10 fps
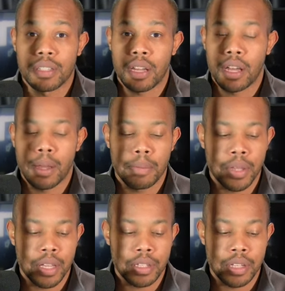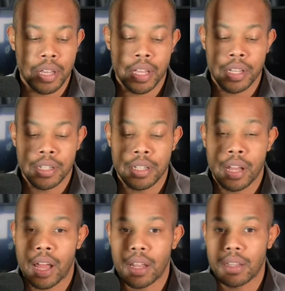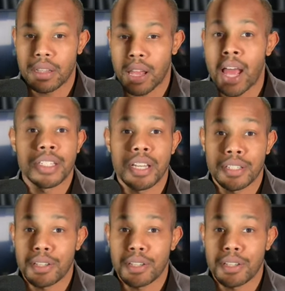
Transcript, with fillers: Um, and and I tested